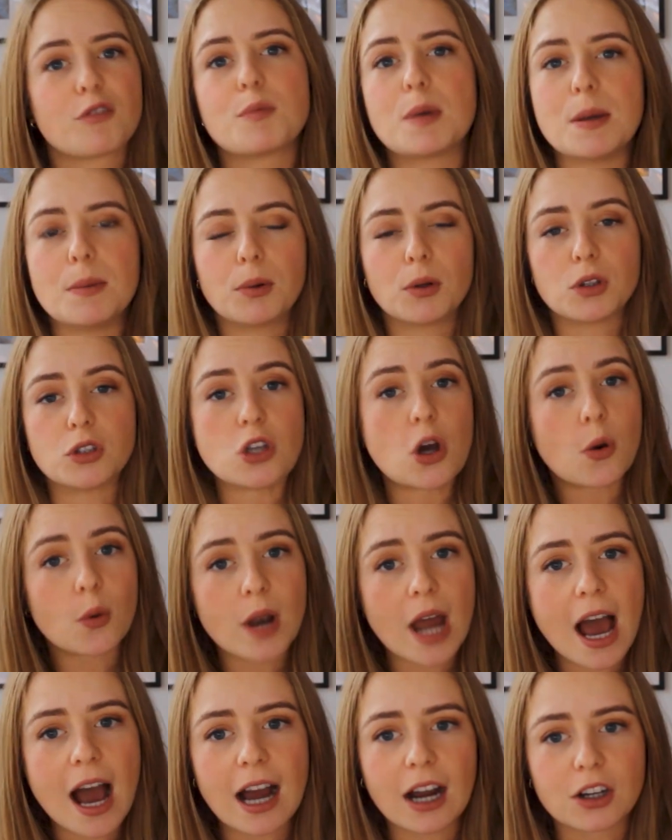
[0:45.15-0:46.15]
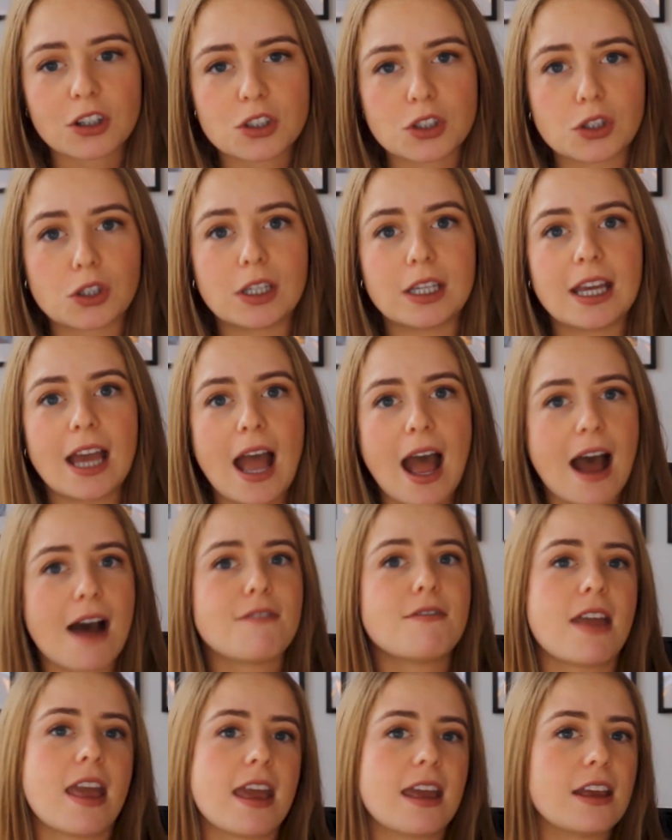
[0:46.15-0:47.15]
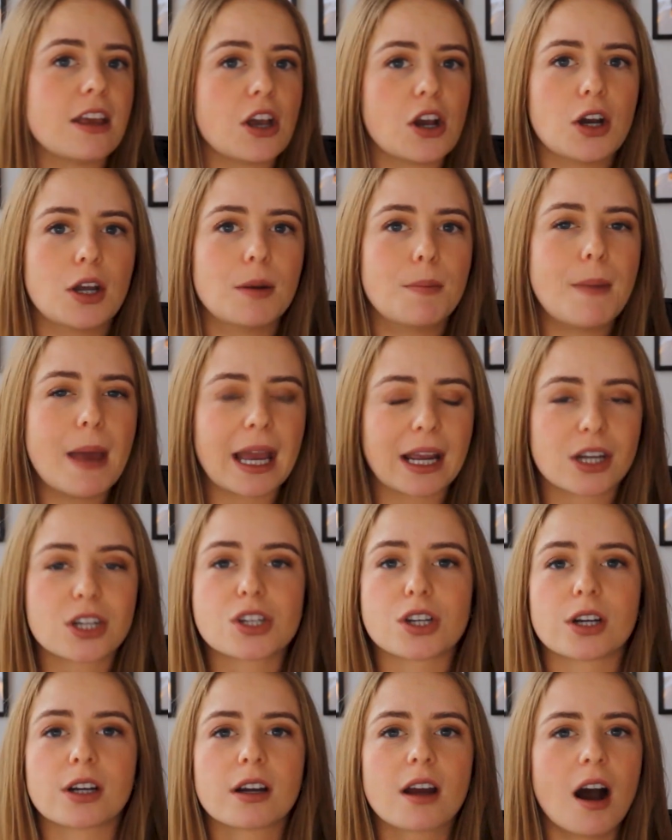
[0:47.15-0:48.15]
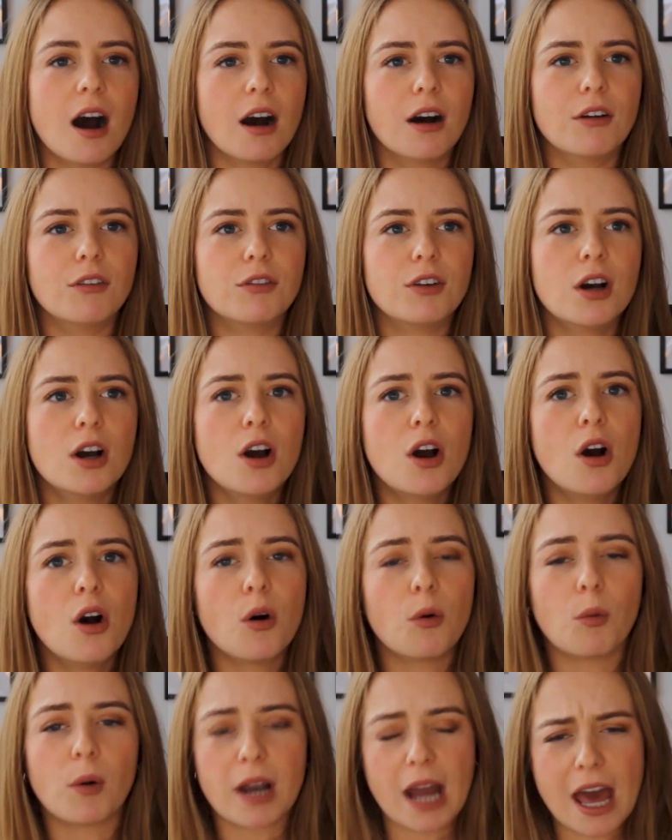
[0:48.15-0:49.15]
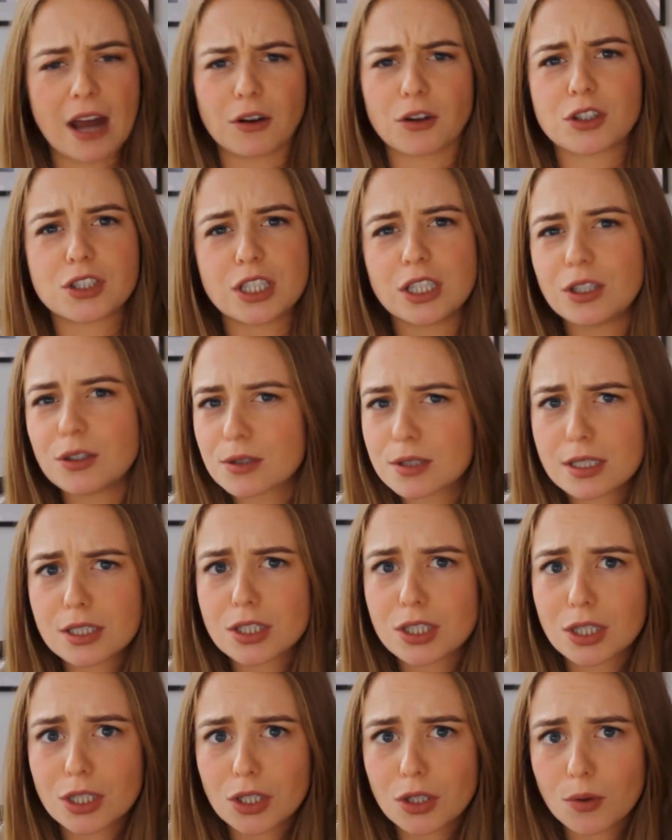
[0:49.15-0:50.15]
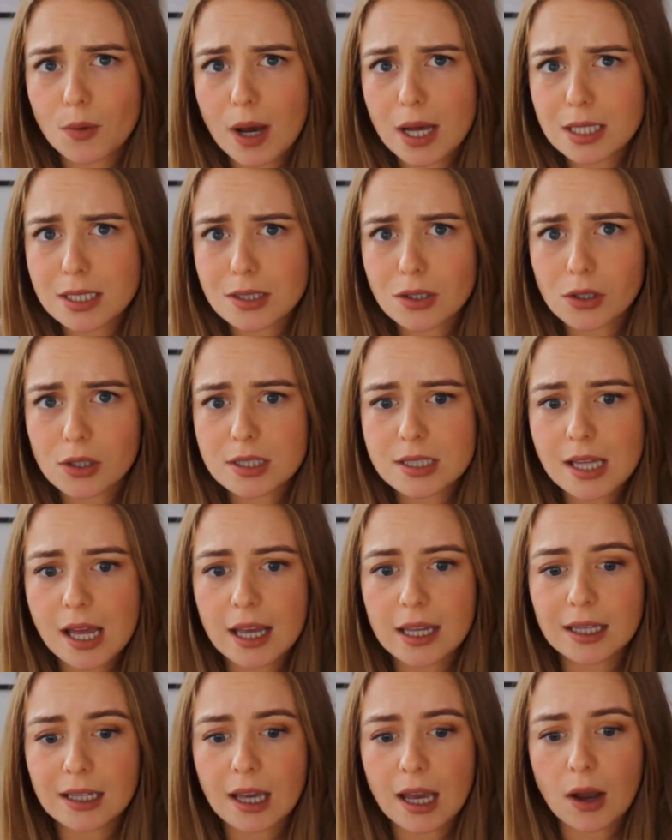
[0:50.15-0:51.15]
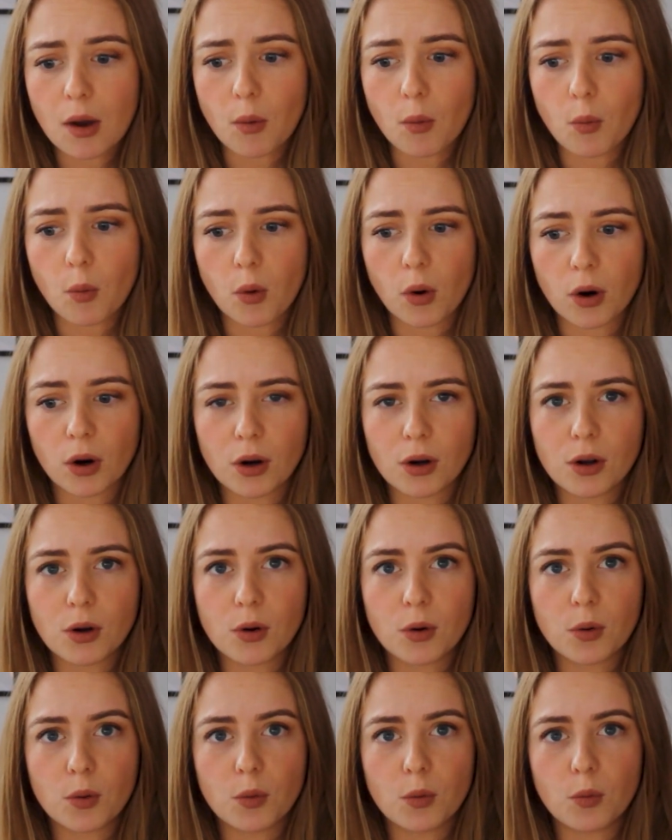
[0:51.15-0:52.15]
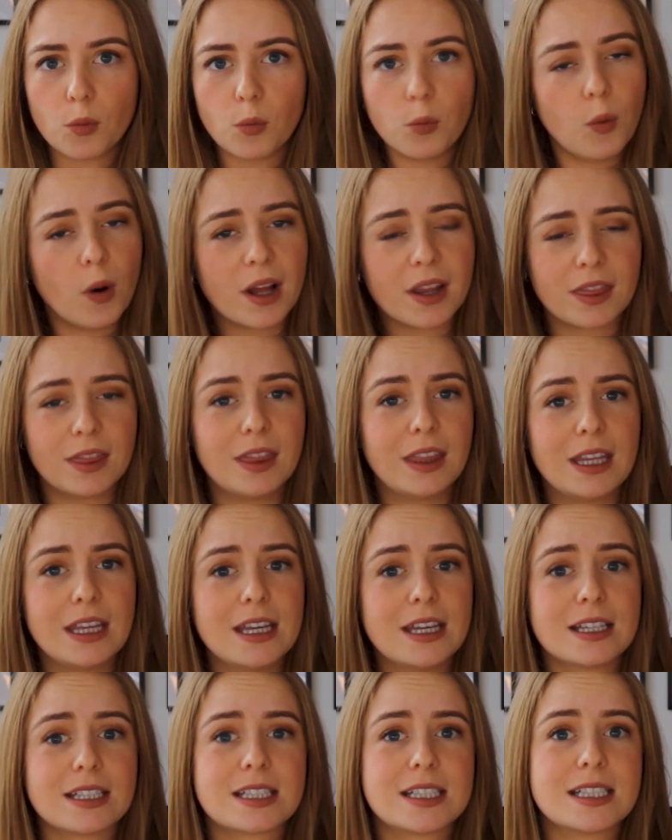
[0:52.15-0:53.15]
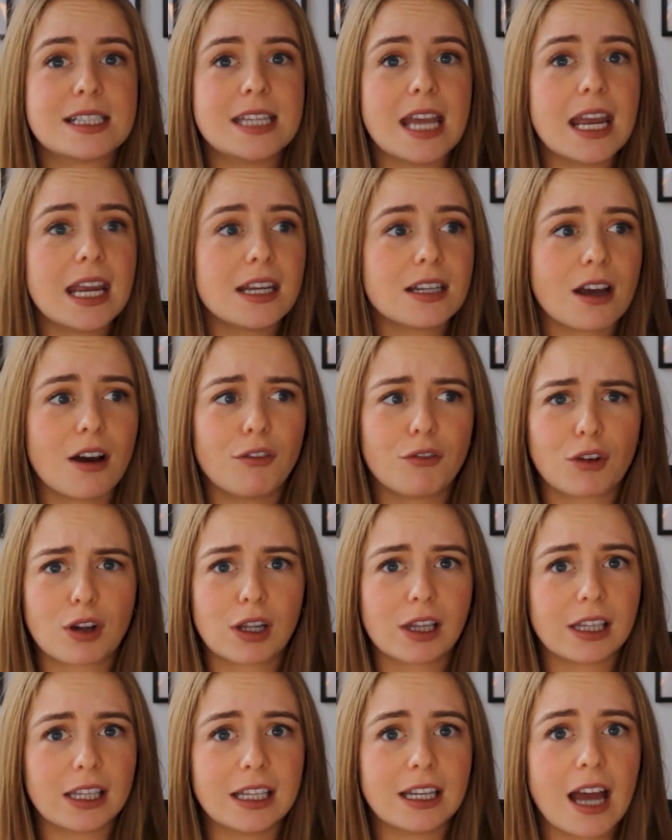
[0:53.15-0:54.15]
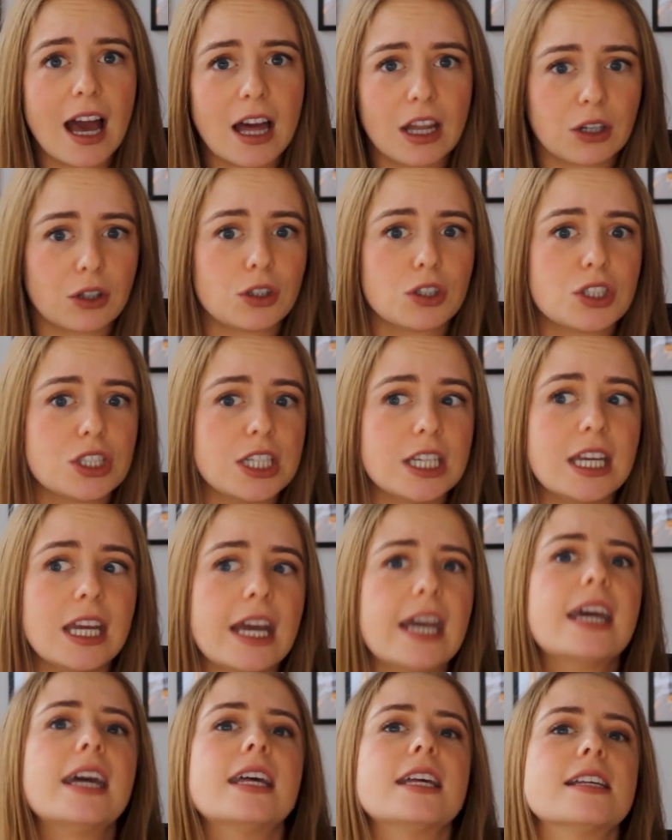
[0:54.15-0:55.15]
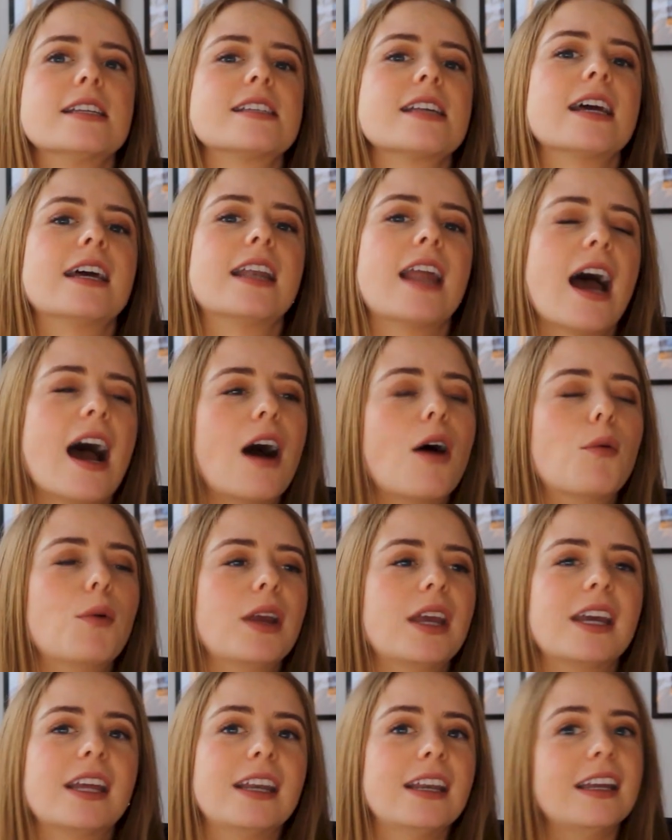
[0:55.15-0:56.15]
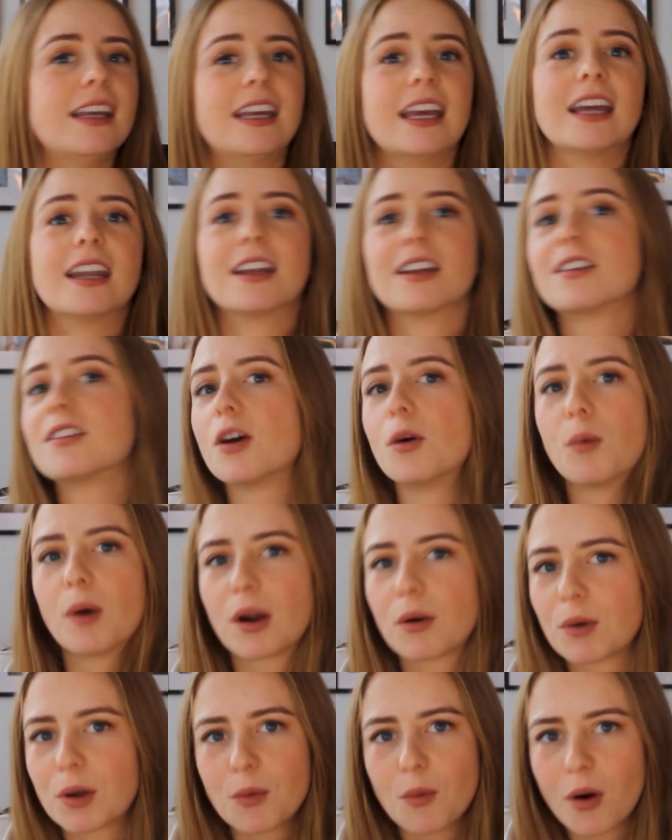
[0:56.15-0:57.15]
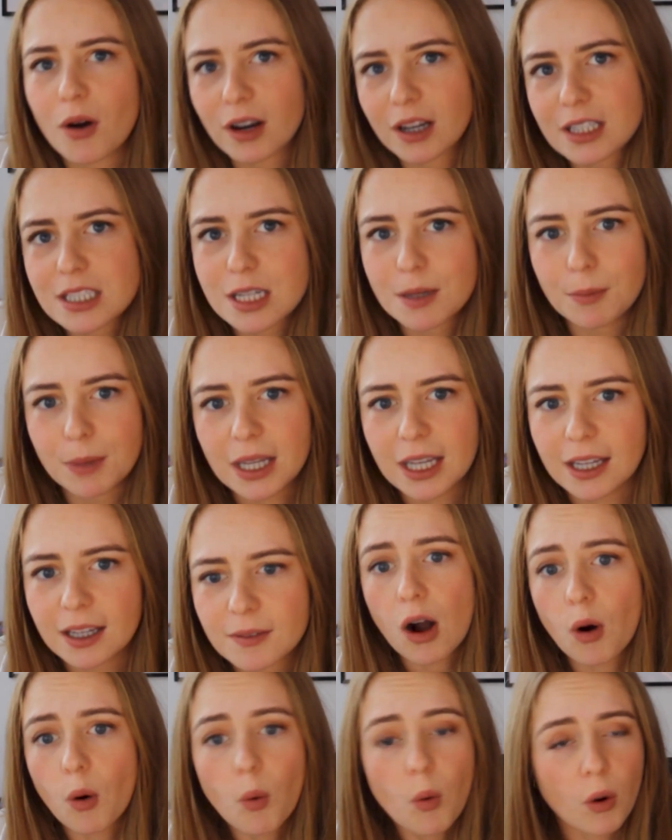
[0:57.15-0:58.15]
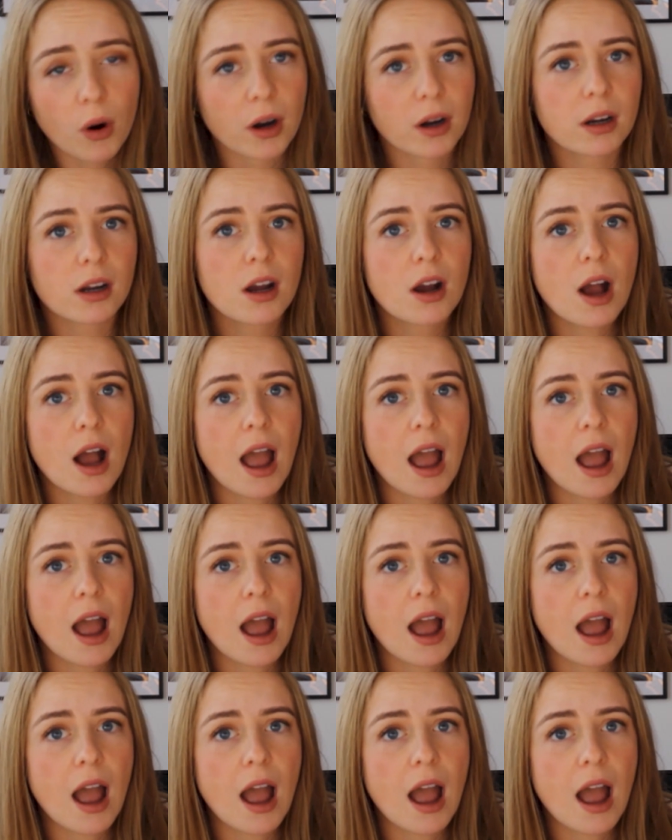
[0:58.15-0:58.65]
of people don't actually have a good picture of what energy usage in the US looks like, or what the state of clean energy is and how we can get it to where we want it to be, or